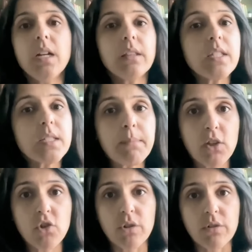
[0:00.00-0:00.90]
This
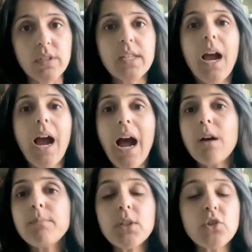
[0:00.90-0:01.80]
measures
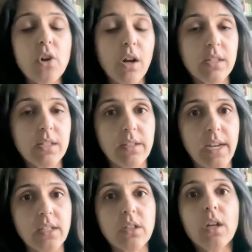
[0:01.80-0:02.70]
how much
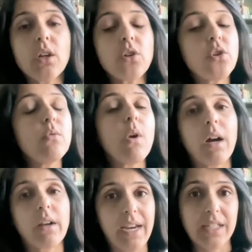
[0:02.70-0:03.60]
oxalate you
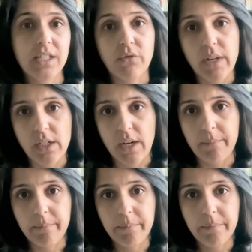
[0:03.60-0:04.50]
are
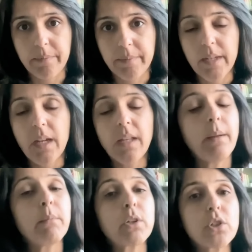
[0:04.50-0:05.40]
excreting.
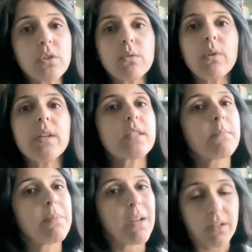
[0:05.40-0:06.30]
Number two is
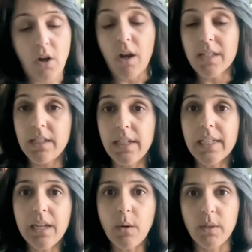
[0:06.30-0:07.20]
blood
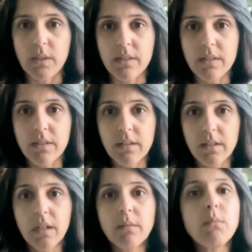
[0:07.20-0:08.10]
oxalate levels.
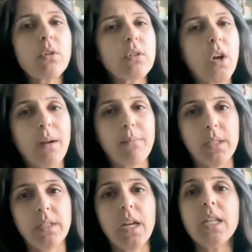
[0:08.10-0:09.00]
more
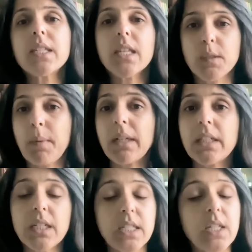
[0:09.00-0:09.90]
common in
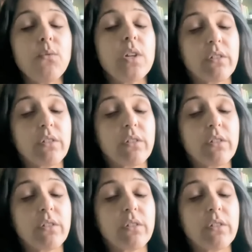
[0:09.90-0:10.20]
suspected severe